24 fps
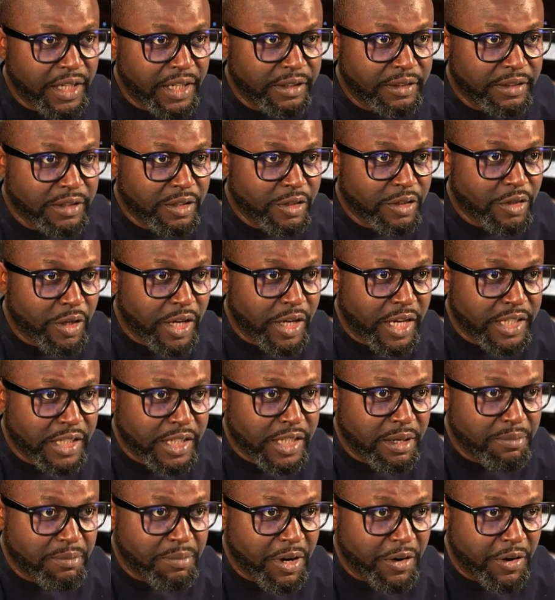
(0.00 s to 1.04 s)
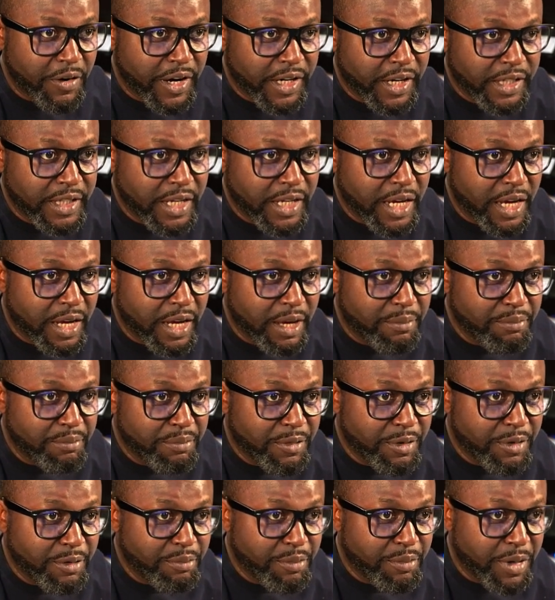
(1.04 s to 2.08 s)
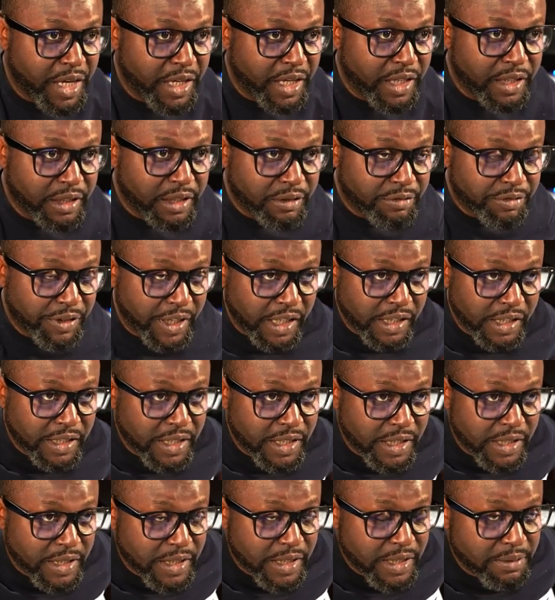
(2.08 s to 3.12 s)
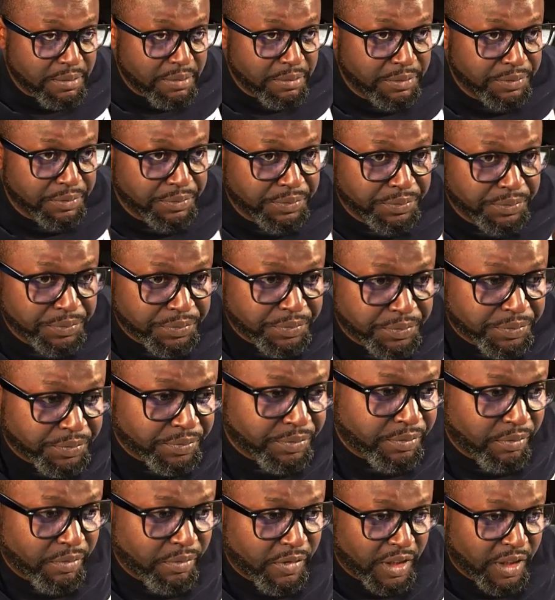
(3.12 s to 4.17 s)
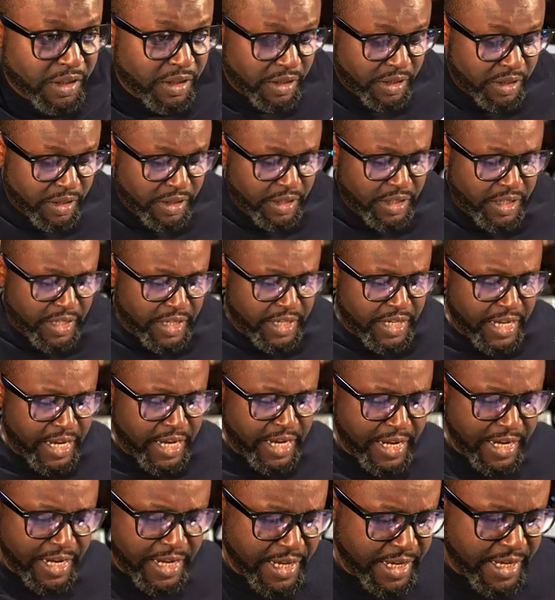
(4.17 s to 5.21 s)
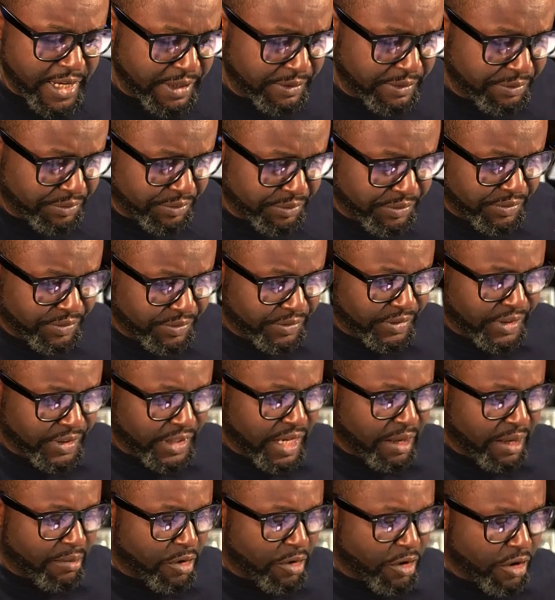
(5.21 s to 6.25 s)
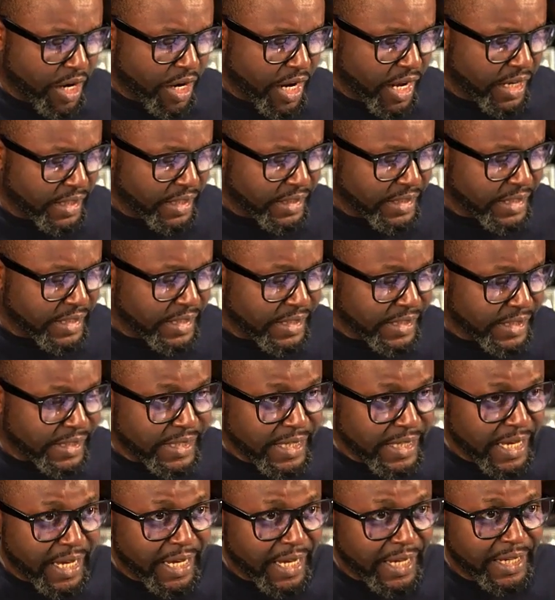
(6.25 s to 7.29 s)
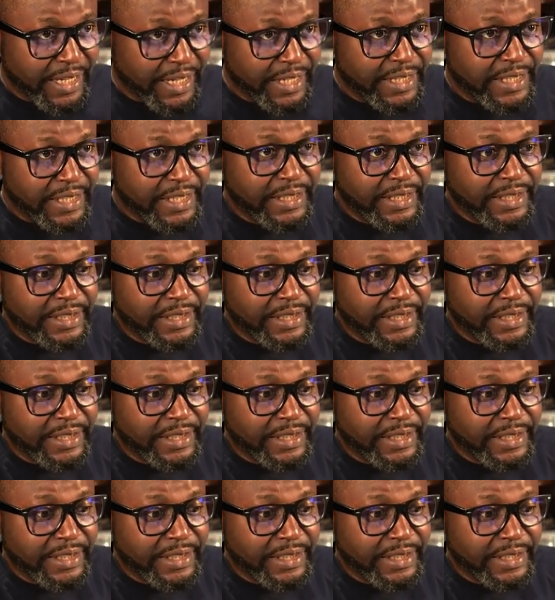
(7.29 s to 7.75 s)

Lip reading: So I separate the make file system, and then I'm gonna decide